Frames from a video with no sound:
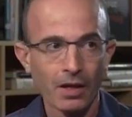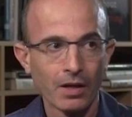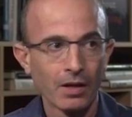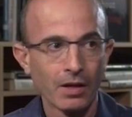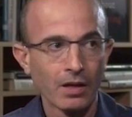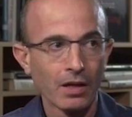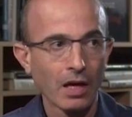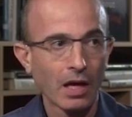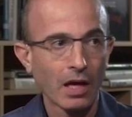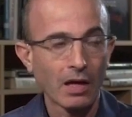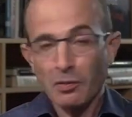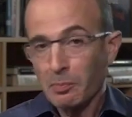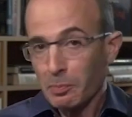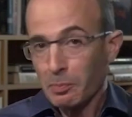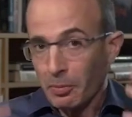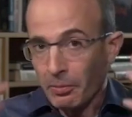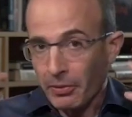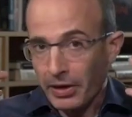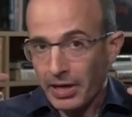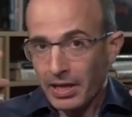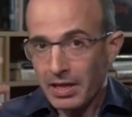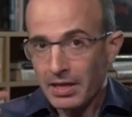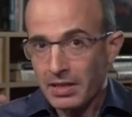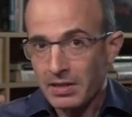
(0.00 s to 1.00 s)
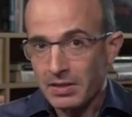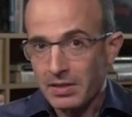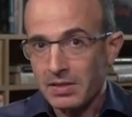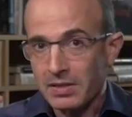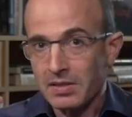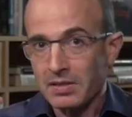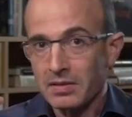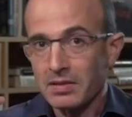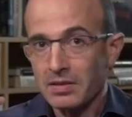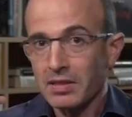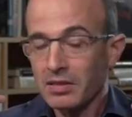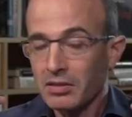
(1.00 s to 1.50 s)
Our brains
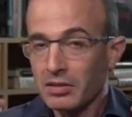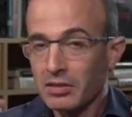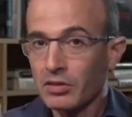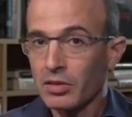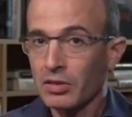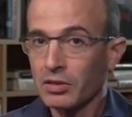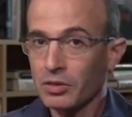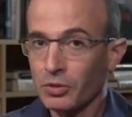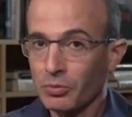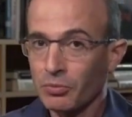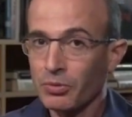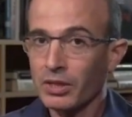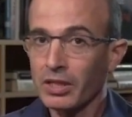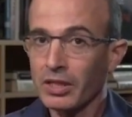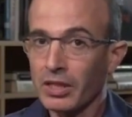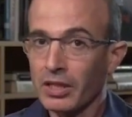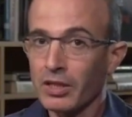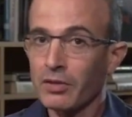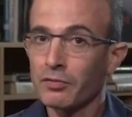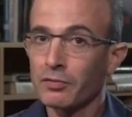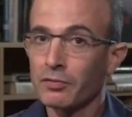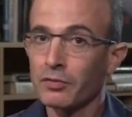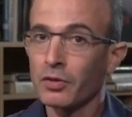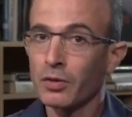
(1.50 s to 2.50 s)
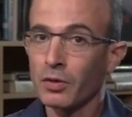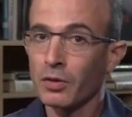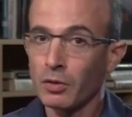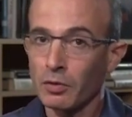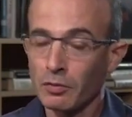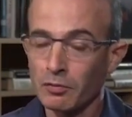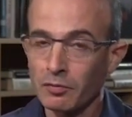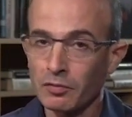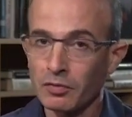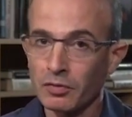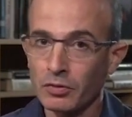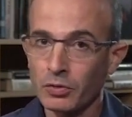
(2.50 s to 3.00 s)
did not really
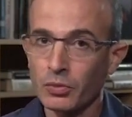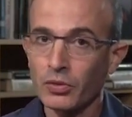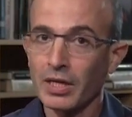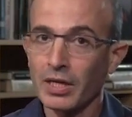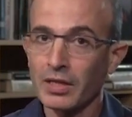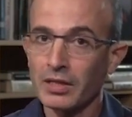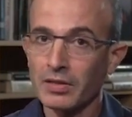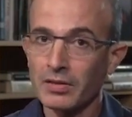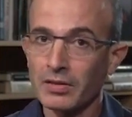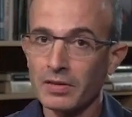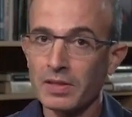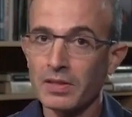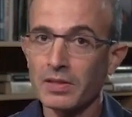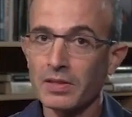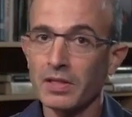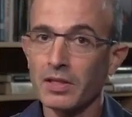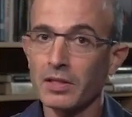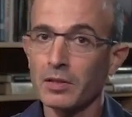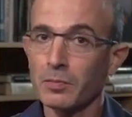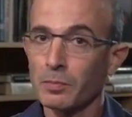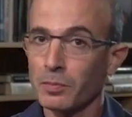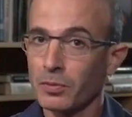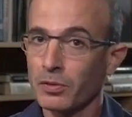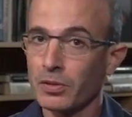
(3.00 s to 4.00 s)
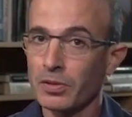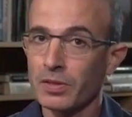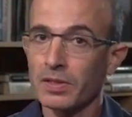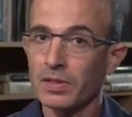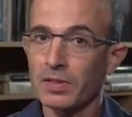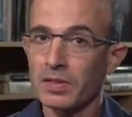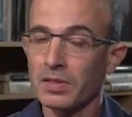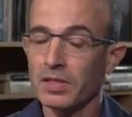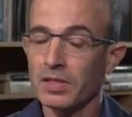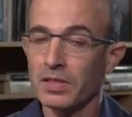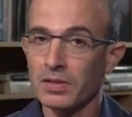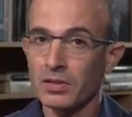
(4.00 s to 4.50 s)
evolve to understand
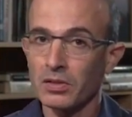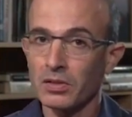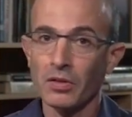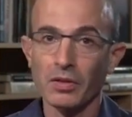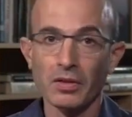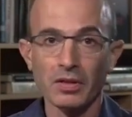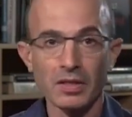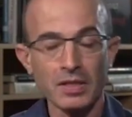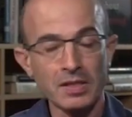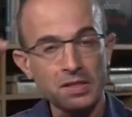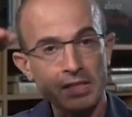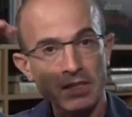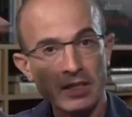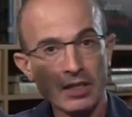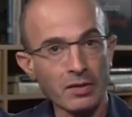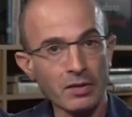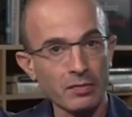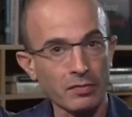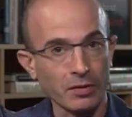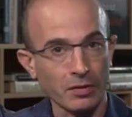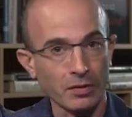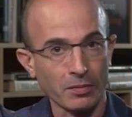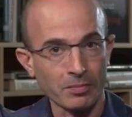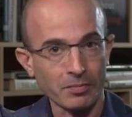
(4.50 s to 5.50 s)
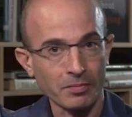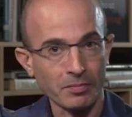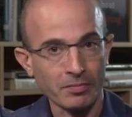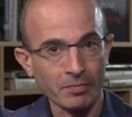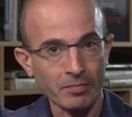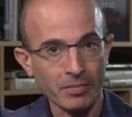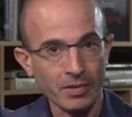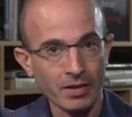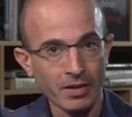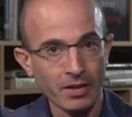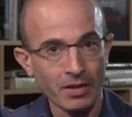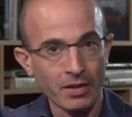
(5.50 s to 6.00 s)
processes on this level.
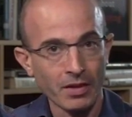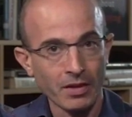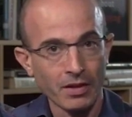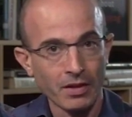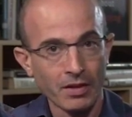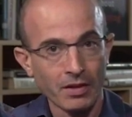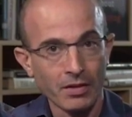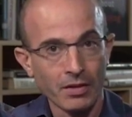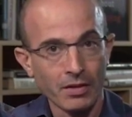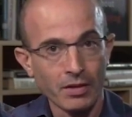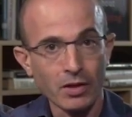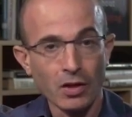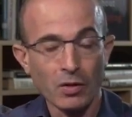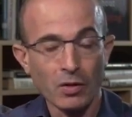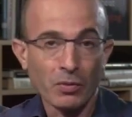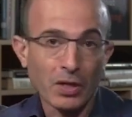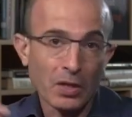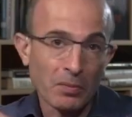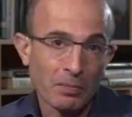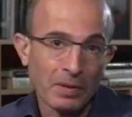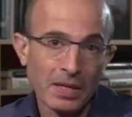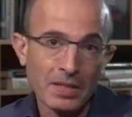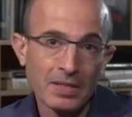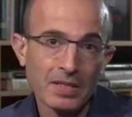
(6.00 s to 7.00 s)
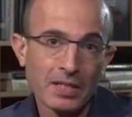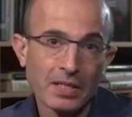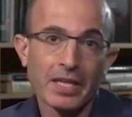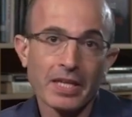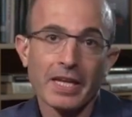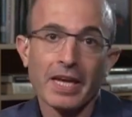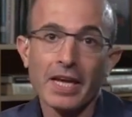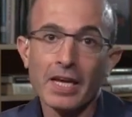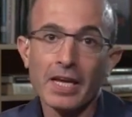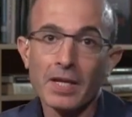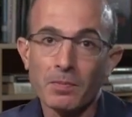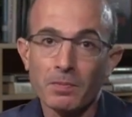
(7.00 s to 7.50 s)
We are basically
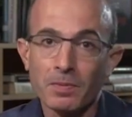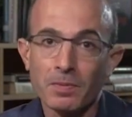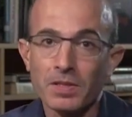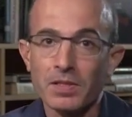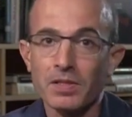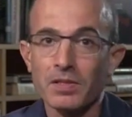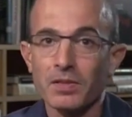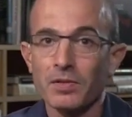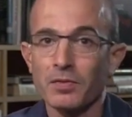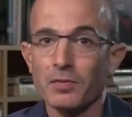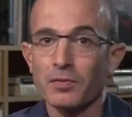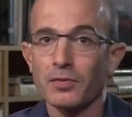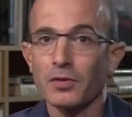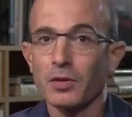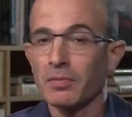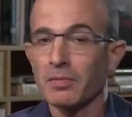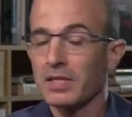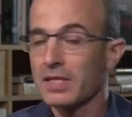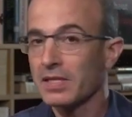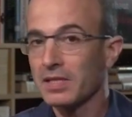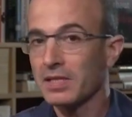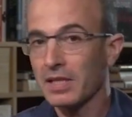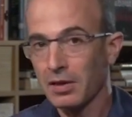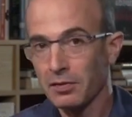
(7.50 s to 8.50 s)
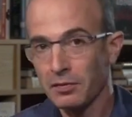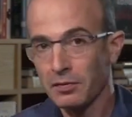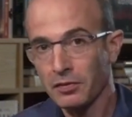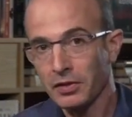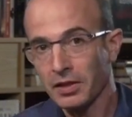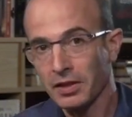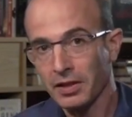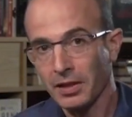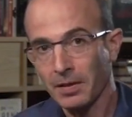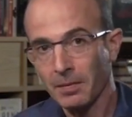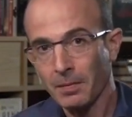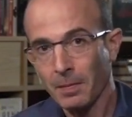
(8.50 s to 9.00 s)
apes from East
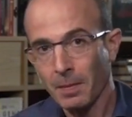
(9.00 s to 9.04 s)
Africa,